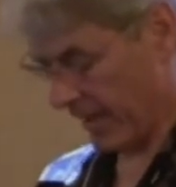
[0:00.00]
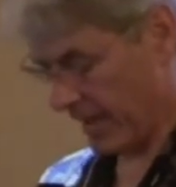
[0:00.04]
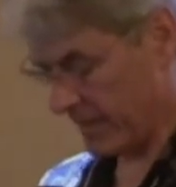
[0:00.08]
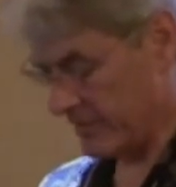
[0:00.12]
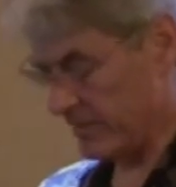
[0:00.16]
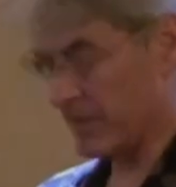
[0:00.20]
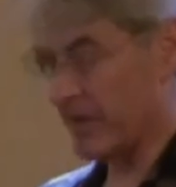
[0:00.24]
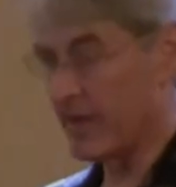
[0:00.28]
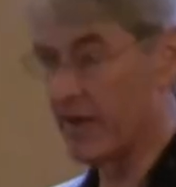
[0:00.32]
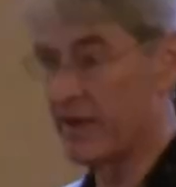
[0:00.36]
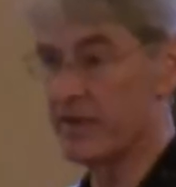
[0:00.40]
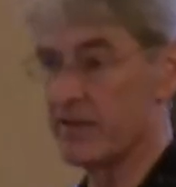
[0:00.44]

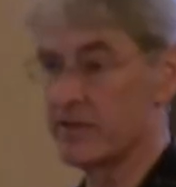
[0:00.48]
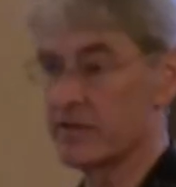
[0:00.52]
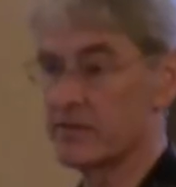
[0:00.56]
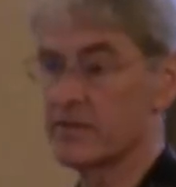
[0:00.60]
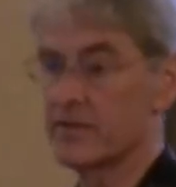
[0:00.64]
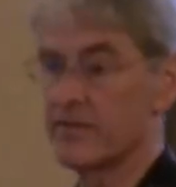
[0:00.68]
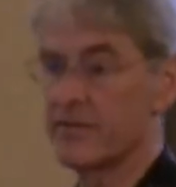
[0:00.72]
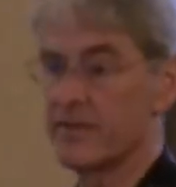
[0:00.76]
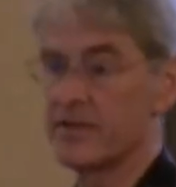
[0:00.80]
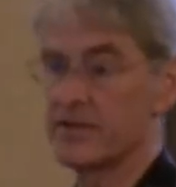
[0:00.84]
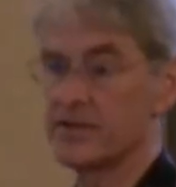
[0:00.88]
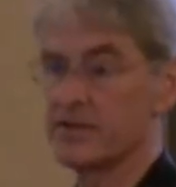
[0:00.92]
and the
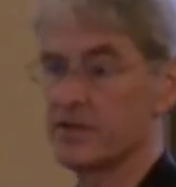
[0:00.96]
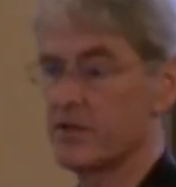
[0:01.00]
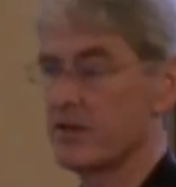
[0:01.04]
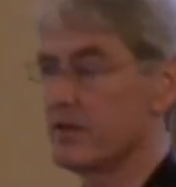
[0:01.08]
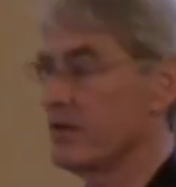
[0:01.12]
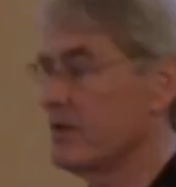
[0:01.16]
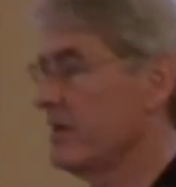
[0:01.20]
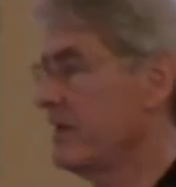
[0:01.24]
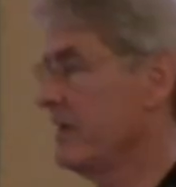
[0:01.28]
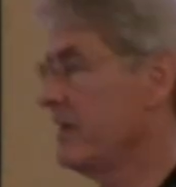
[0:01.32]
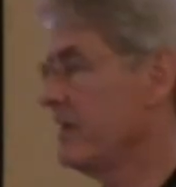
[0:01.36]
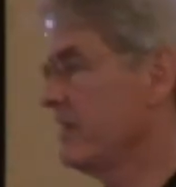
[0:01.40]
ideas of each
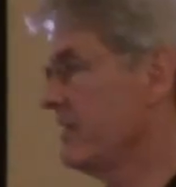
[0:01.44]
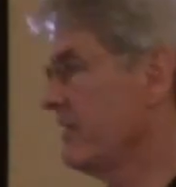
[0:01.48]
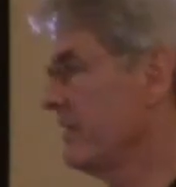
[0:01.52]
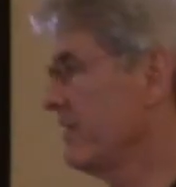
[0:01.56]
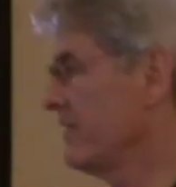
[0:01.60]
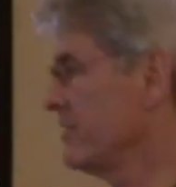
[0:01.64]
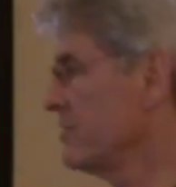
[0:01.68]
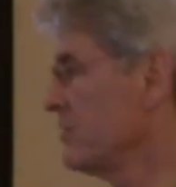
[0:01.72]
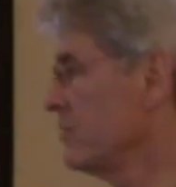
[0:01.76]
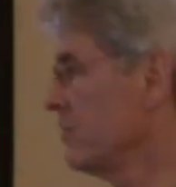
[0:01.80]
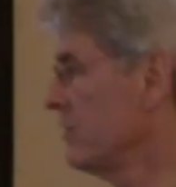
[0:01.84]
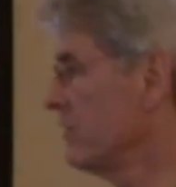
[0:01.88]

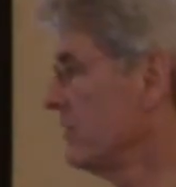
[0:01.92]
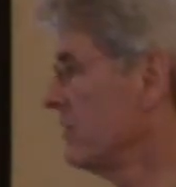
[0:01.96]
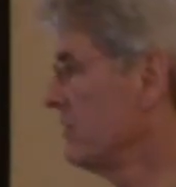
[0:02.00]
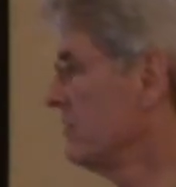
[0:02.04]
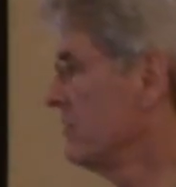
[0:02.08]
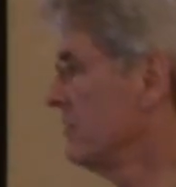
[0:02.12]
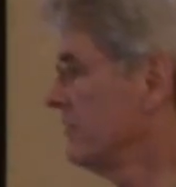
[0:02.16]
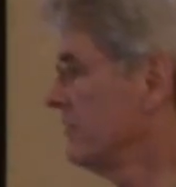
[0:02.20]
individual